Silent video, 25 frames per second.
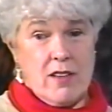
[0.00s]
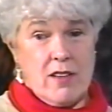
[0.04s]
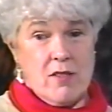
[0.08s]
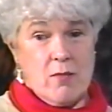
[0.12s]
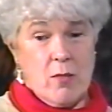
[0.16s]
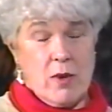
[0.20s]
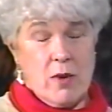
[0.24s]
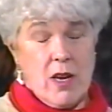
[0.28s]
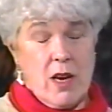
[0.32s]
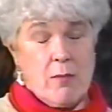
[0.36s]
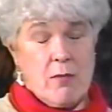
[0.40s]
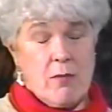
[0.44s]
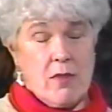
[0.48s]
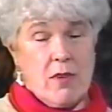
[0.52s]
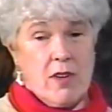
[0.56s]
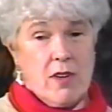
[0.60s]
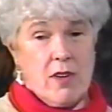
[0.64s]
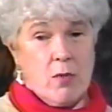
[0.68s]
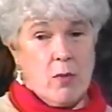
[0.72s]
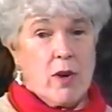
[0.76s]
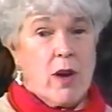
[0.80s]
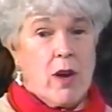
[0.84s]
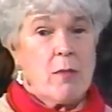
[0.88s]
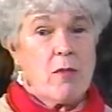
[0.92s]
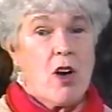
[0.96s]
When
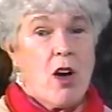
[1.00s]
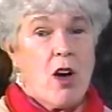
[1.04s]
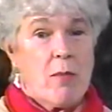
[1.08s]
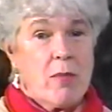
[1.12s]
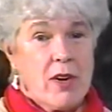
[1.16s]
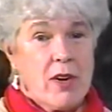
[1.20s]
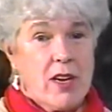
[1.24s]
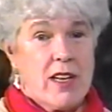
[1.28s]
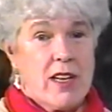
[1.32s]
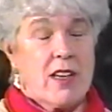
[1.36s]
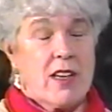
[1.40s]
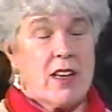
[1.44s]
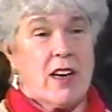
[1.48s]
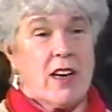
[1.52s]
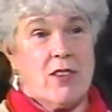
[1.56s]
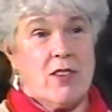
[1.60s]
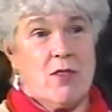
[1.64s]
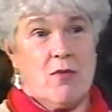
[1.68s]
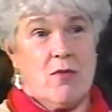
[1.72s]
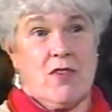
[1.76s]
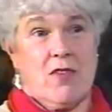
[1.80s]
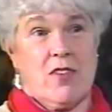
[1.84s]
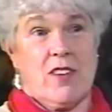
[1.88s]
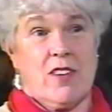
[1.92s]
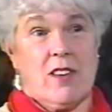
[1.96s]
I'm not playing, I
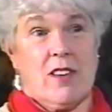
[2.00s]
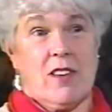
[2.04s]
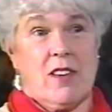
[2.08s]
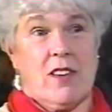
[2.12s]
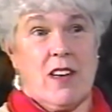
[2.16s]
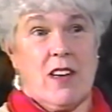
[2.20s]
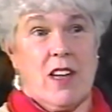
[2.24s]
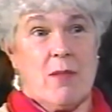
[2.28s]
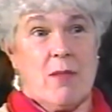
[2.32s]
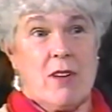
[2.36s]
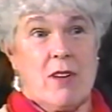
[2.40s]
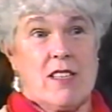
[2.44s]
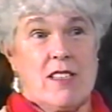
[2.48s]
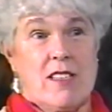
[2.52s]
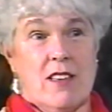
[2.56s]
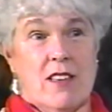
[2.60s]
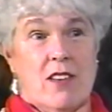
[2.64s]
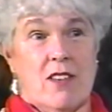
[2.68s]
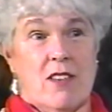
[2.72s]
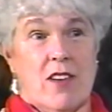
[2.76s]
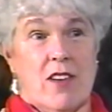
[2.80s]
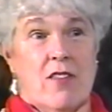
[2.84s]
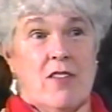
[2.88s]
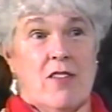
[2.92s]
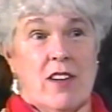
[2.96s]
don't feel like
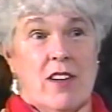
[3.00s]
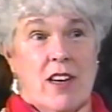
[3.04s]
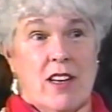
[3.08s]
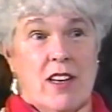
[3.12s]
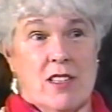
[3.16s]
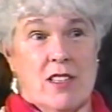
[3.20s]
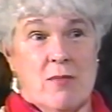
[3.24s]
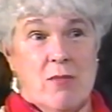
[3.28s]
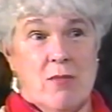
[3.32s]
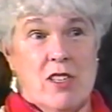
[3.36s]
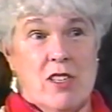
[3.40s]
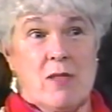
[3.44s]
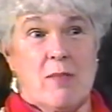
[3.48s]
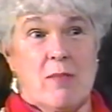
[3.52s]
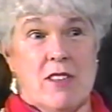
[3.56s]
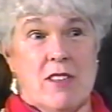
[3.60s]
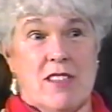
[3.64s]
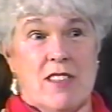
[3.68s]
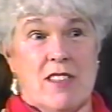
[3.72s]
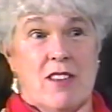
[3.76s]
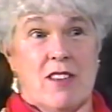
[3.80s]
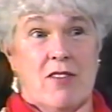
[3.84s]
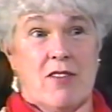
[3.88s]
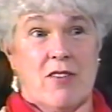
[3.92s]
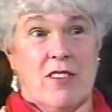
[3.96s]
myself. I feel I express
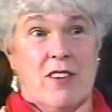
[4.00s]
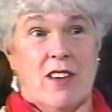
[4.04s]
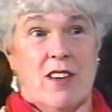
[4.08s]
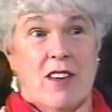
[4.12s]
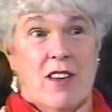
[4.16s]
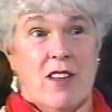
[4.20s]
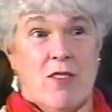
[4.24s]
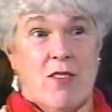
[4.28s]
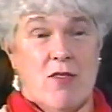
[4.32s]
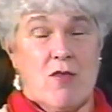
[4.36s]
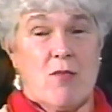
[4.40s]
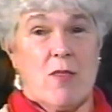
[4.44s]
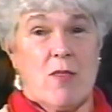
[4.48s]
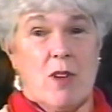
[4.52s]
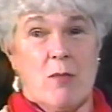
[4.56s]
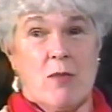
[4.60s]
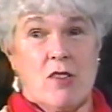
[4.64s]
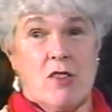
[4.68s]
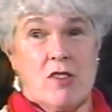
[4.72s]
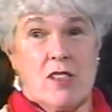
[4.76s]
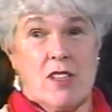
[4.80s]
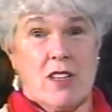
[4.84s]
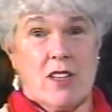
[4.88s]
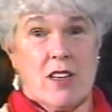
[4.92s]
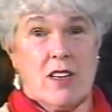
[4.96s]
myself through my
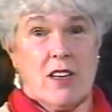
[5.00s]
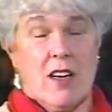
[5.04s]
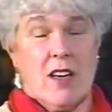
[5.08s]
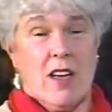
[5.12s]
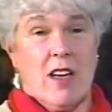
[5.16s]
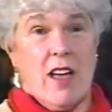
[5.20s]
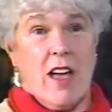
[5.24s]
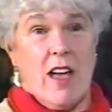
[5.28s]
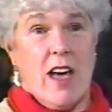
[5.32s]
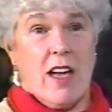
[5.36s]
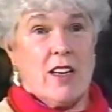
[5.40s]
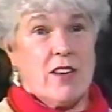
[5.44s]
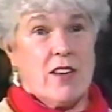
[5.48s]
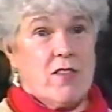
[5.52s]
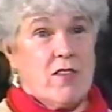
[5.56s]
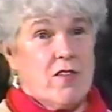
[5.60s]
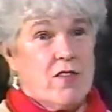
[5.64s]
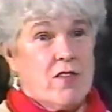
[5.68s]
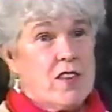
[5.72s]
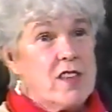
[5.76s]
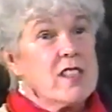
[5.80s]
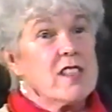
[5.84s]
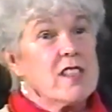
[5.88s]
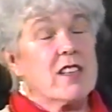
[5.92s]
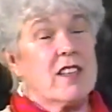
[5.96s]
music. And
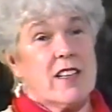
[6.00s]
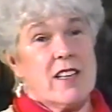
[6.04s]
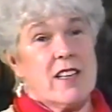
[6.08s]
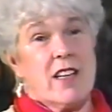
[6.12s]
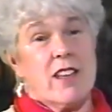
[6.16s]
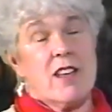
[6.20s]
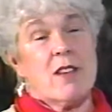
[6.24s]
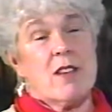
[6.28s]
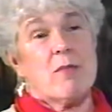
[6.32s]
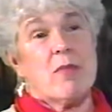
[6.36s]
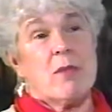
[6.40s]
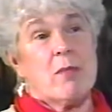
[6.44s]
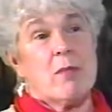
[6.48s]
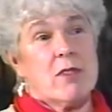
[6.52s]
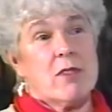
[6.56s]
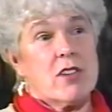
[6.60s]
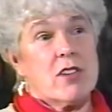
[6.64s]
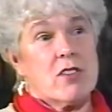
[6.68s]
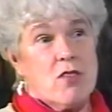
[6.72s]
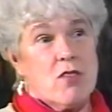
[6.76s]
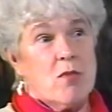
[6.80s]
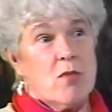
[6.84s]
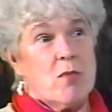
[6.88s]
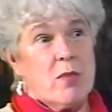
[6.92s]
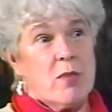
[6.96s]
physically, I think people that
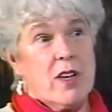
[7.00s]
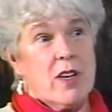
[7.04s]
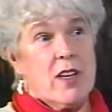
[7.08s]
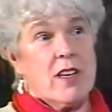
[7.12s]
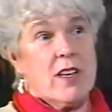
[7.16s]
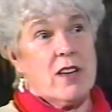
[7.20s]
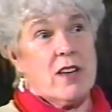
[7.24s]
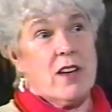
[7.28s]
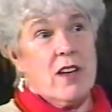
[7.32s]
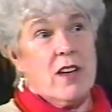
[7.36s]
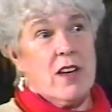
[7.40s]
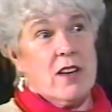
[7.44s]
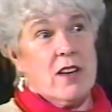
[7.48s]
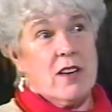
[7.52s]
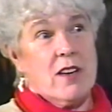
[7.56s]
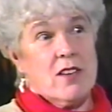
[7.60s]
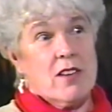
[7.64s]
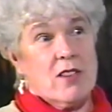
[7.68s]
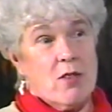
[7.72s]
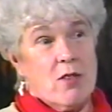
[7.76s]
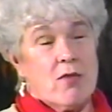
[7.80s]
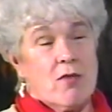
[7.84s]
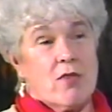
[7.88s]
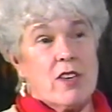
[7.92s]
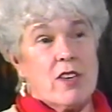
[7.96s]
don't play
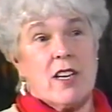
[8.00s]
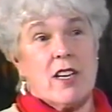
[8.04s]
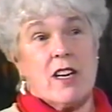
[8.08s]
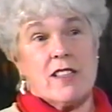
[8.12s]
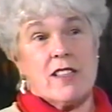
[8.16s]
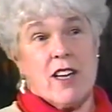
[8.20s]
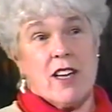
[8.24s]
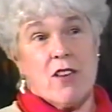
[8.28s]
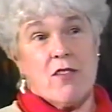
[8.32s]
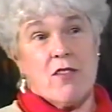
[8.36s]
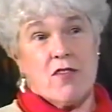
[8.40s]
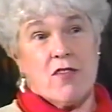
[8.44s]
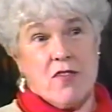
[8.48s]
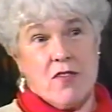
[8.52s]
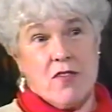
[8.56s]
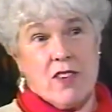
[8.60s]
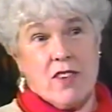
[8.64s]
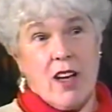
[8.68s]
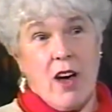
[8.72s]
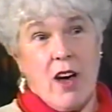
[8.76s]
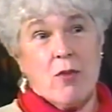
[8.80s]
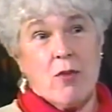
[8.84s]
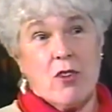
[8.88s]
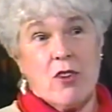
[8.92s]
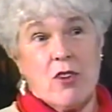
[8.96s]
don't realize
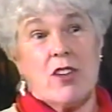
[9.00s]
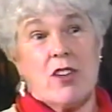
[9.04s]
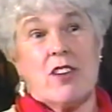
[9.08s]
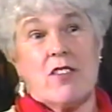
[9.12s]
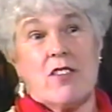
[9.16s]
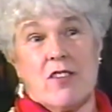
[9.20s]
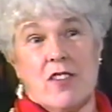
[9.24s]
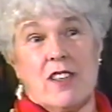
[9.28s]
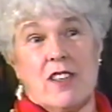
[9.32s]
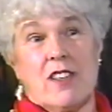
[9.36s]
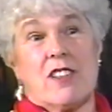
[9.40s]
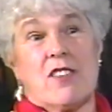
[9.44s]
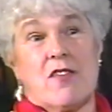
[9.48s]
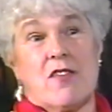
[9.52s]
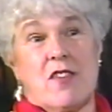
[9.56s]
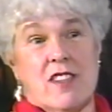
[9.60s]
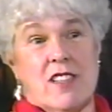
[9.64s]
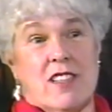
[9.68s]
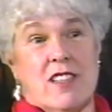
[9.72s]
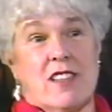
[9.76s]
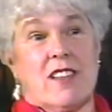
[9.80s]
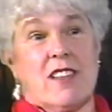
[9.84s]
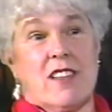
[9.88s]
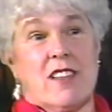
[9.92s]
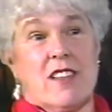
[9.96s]
how good it feels
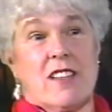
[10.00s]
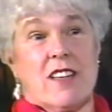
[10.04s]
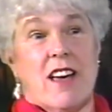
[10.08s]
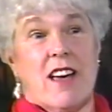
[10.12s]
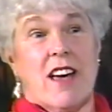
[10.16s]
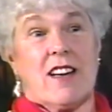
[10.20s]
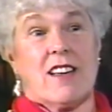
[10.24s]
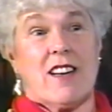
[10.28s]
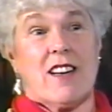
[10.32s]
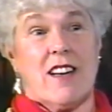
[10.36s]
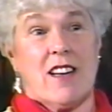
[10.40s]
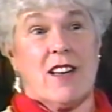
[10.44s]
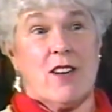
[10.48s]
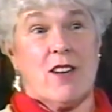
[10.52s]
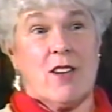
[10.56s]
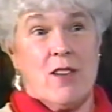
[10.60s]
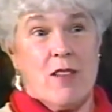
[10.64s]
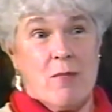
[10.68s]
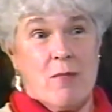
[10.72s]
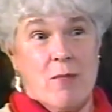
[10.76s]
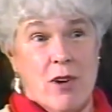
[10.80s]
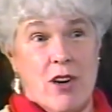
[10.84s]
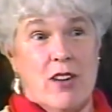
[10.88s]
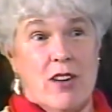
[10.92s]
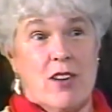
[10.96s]
physically, the tactile
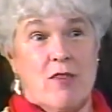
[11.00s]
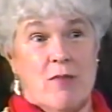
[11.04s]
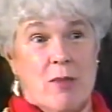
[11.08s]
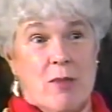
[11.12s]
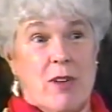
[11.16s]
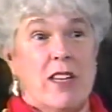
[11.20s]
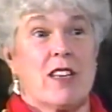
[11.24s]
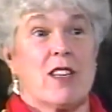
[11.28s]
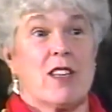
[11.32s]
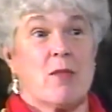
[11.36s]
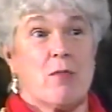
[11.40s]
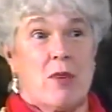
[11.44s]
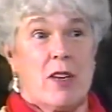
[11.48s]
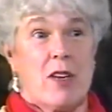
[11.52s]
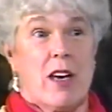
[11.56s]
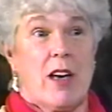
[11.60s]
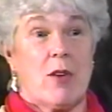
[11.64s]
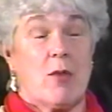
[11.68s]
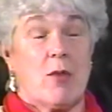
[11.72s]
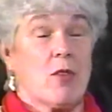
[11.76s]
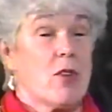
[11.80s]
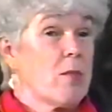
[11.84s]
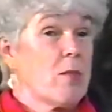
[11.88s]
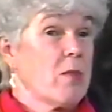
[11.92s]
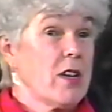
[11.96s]
part of playing the
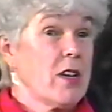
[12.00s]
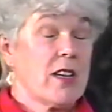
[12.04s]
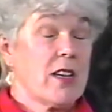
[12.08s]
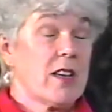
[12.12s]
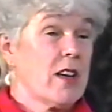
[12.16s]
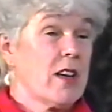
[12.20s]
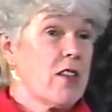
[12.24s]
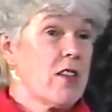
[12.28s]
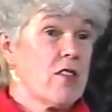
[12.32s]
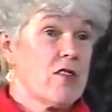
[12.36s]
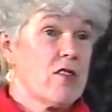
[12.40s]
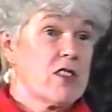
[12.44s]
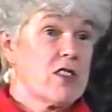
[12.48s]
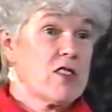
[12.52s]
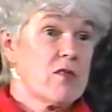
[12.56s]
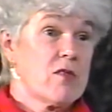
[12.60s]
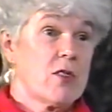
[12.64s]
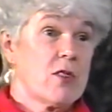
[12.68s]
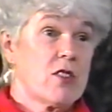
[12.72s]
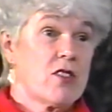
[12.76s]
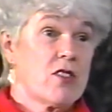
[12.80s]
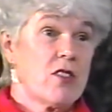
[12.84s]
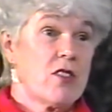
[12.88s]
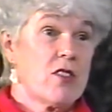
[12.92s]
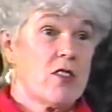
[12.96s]
piano or playing another
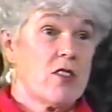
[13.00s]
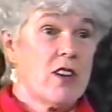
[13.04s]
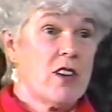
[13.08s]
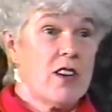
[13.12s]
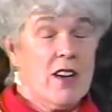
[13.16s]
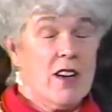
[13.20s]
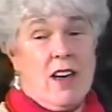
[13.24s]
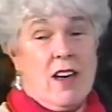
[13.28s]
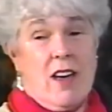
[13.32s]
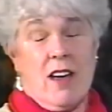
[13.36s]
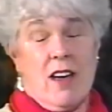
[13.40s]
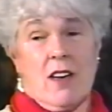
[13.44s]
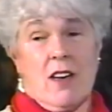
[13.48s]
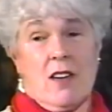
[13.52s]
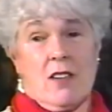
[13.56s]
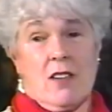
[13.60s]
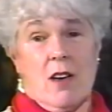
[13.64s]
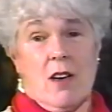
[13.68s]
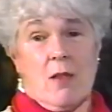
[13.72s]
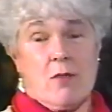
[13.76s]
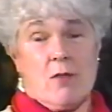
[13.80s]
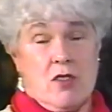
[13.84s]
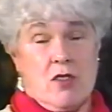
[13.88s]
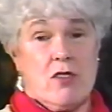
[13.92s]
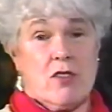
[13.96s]
instrument, sure.
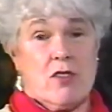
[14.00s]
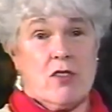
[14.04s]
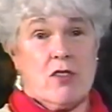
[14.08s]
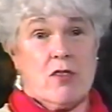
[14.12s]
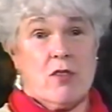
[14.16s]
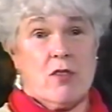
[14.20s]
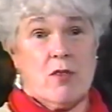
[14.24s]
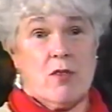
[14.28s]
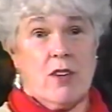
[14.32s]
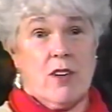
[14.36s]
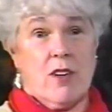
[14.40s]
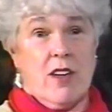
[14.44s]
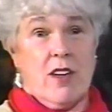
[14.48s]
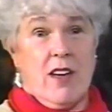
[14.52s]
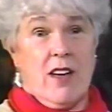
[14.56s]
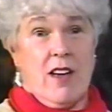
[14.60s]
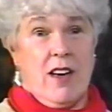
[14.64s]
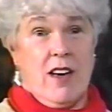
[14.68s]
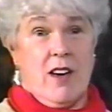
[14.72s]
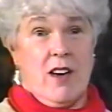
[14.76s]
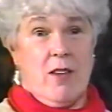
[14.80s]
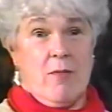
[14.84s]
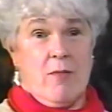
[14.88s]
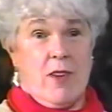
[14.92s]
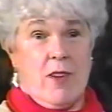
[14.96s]
I'm sure, too.
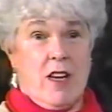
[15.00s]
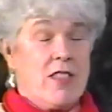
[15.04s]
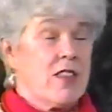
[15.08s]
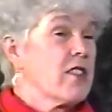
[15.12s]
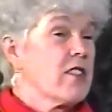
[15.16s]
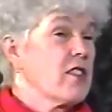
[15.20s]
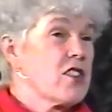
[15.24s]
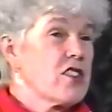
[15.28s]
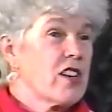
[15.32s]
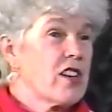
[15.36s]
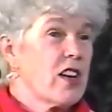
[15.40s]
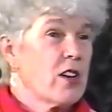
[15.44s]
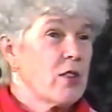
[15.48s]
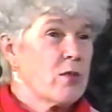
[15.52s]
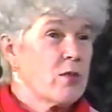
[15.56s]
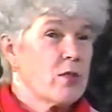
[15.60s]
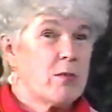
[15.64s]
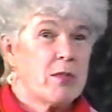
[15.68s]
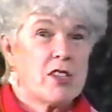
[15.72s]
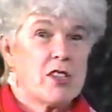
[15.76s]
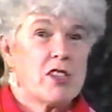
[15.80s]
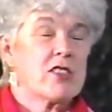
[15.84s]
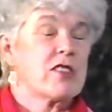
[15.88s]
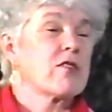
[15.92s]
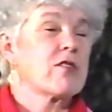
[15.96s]
I think the cello would
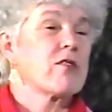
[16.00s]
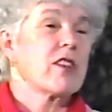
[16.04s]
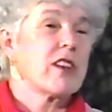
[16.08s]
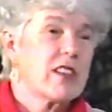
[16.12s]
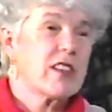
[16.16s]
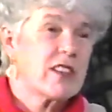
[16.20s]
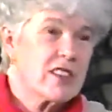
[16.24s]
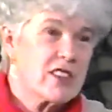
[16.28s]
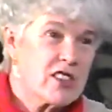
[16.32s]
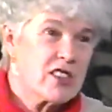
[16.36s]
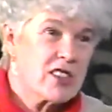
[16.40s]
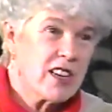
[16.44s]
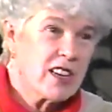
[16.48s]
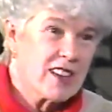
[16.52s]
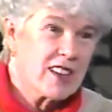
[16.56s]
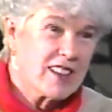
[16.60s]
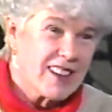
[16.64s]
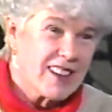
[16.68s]
be just great because you get to